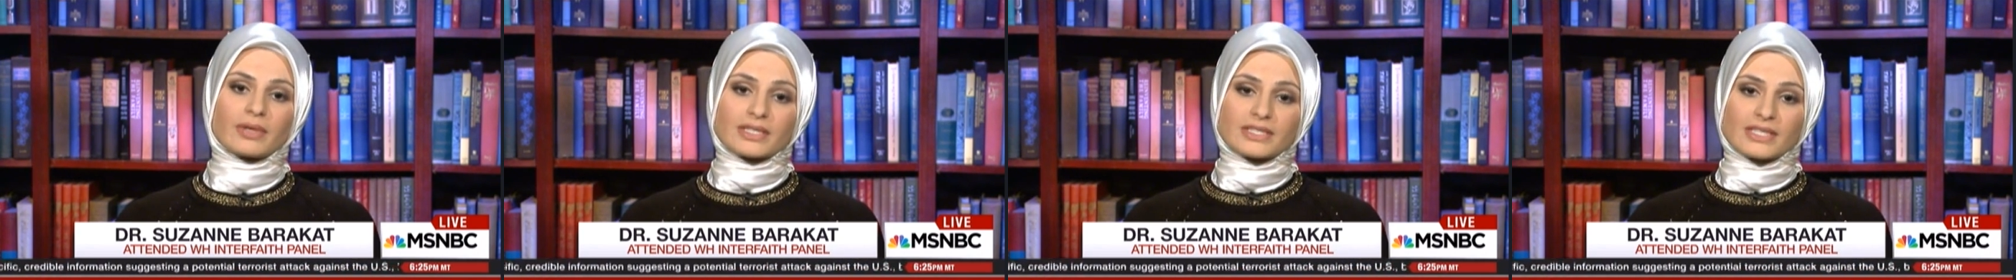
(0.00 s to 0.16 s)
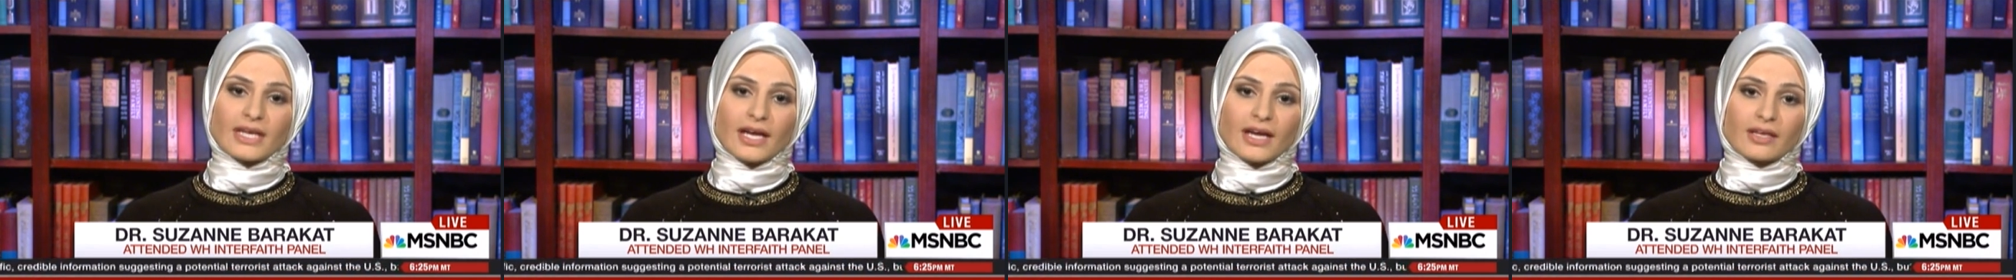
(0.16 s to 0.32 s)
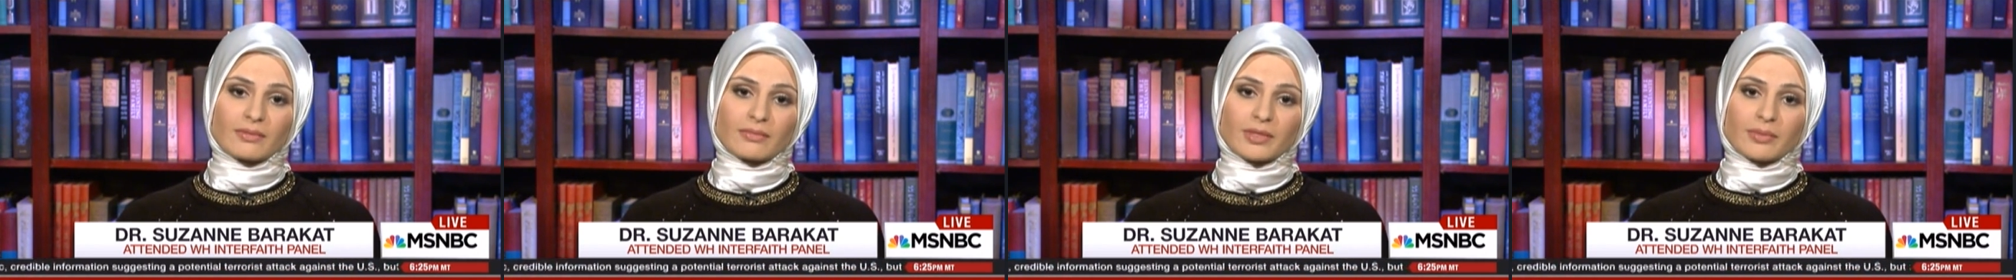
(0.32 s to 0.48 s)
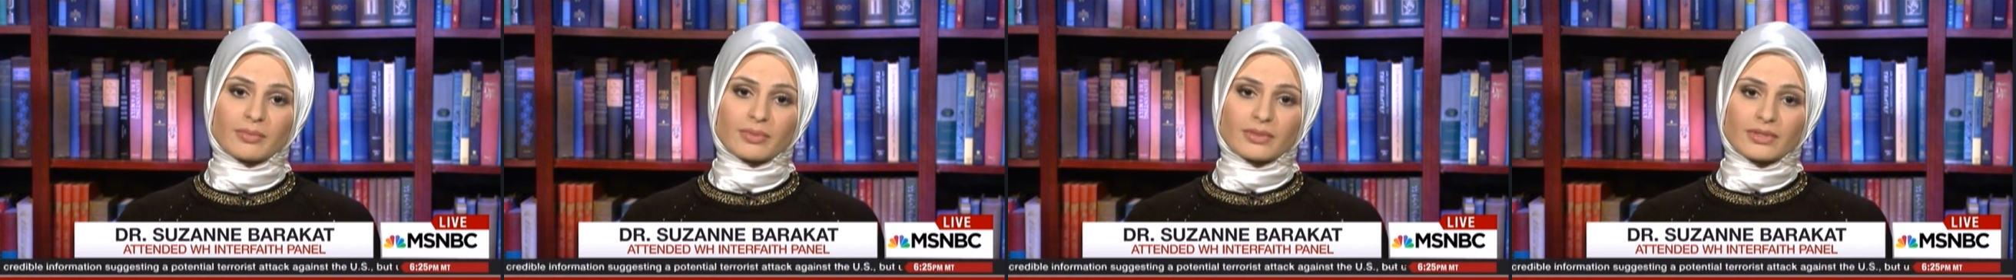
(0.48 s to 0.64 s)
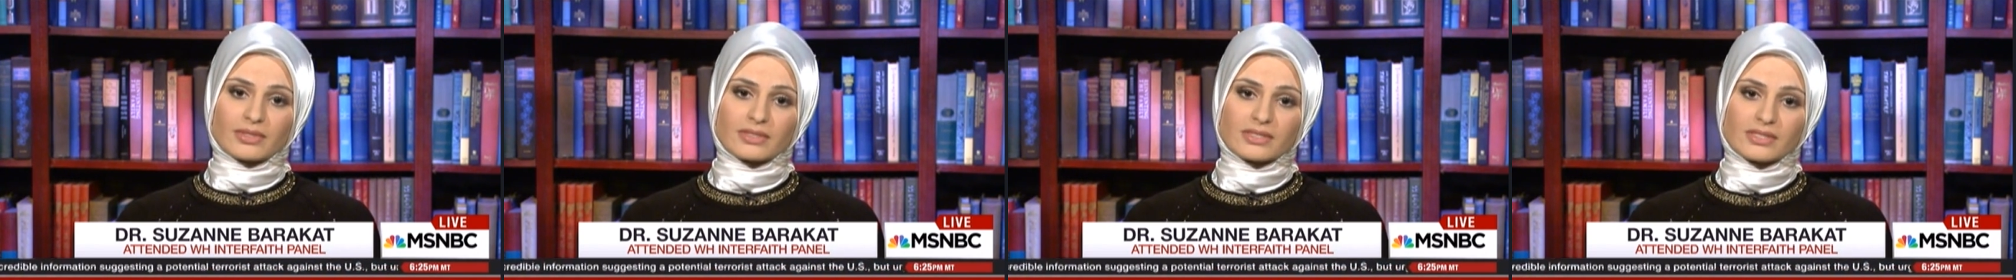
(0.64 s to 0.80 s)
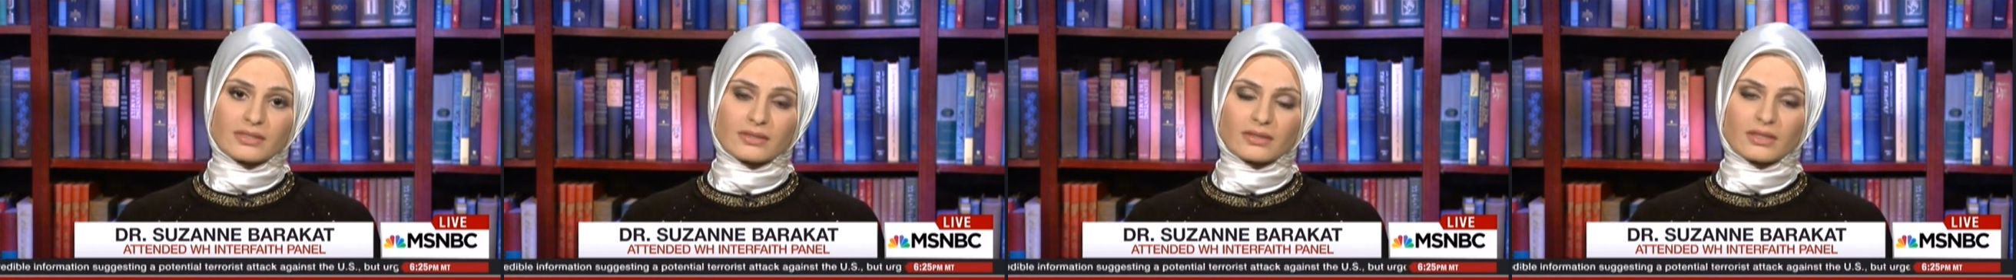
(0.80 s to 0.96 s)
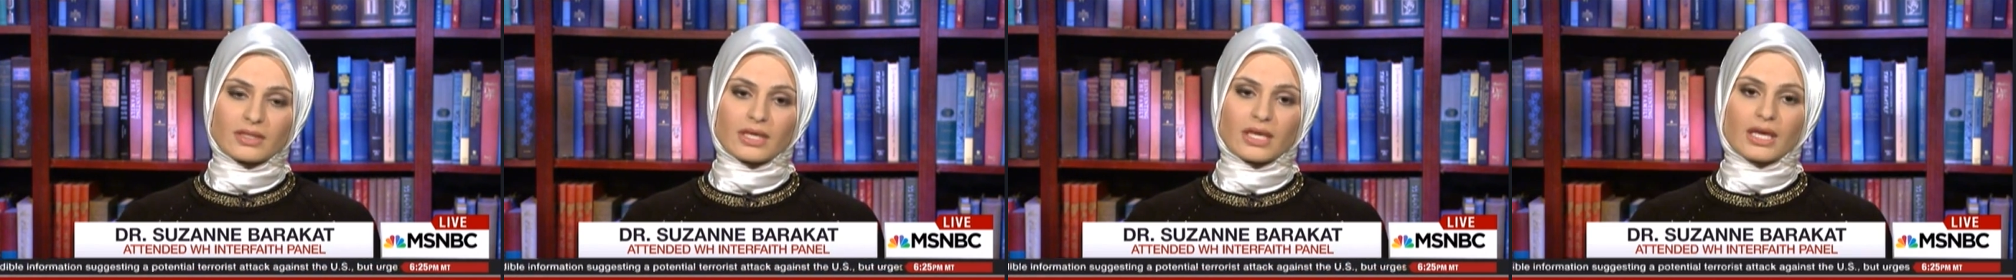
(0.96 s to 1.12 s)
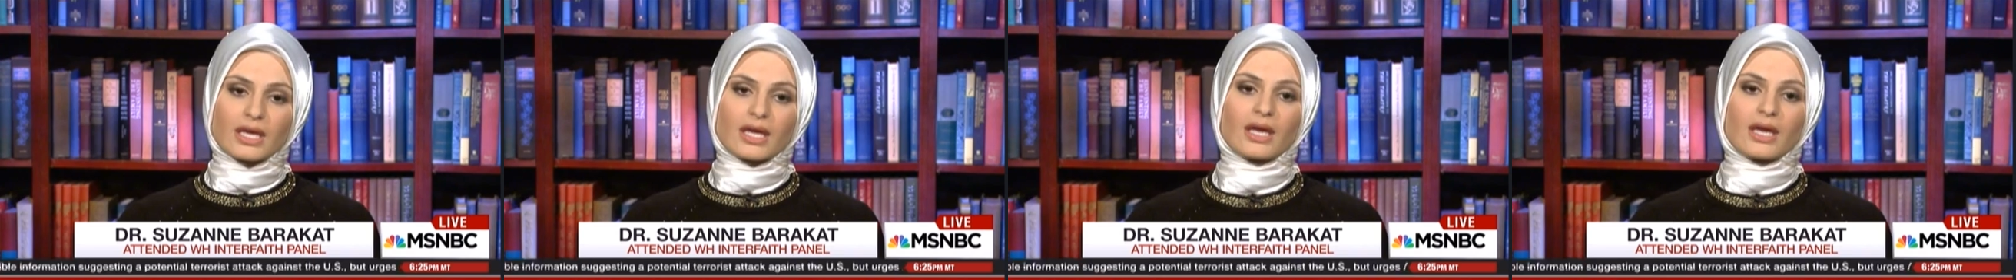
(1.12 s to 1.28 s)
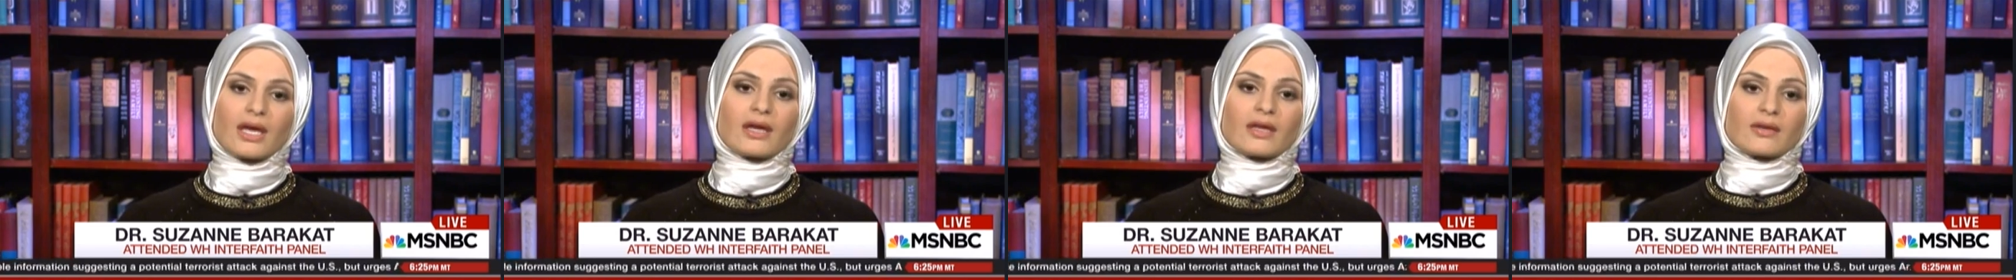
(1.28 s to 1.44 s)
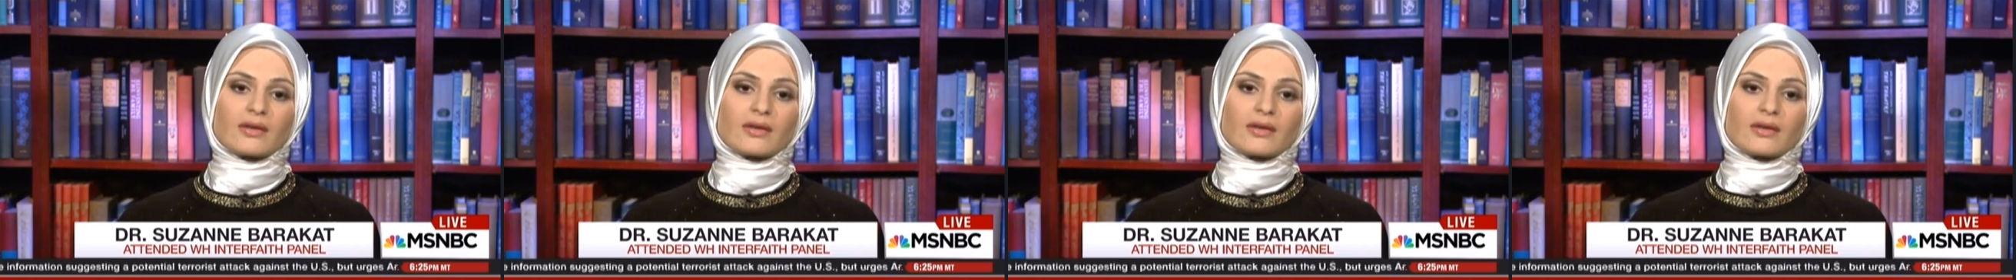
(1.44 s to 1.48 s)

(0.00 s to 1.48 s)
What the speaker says: attack me personally